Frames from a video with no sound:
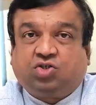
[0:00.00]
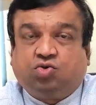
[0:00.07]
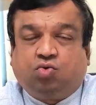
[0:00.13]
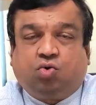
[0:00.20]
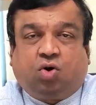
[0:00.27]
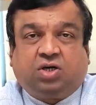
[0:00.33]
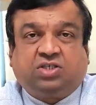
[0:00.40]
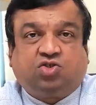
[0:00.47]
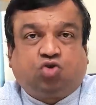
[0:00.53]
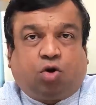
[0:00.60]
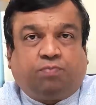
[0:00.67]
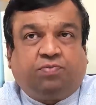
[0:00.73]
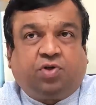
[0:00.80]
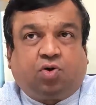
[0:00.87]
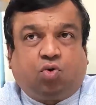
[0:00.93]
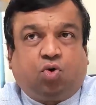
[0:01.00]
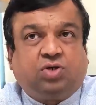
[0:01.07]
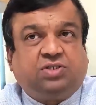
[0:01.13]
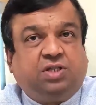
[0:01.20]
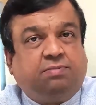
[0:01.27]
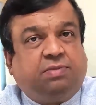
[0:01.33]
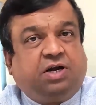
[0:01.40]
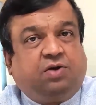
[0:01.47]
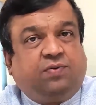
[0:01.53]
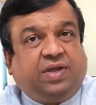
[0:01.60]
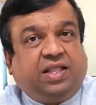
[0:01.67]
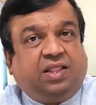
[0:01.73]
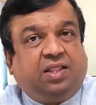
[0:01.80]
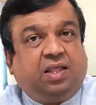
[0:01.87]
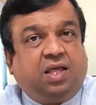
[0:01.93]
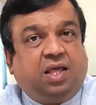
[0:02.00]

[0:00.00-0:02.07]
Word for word: Do not stop the course in between